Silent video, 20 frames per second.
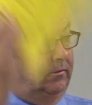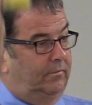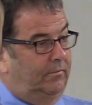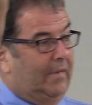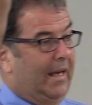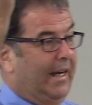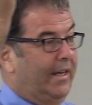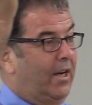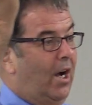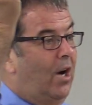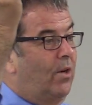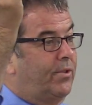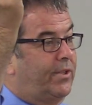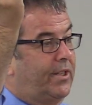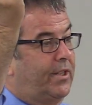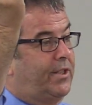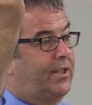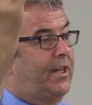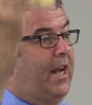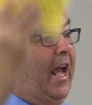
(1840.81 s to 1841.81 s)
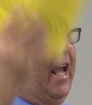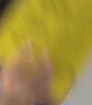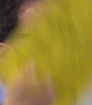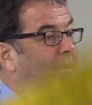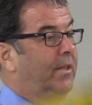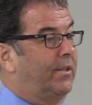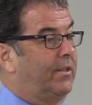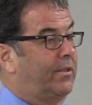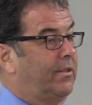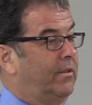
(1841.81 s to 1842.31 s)
My notes are
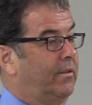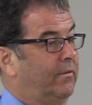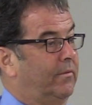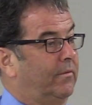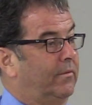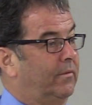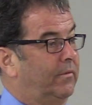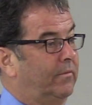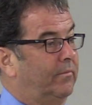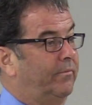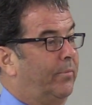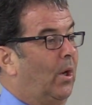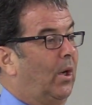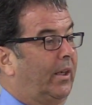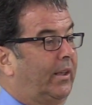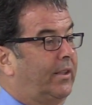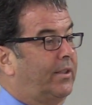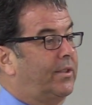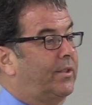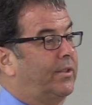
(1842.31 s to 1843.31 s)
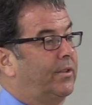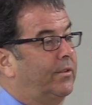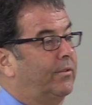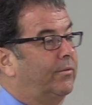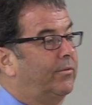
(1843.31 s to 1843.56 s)
statements. Books,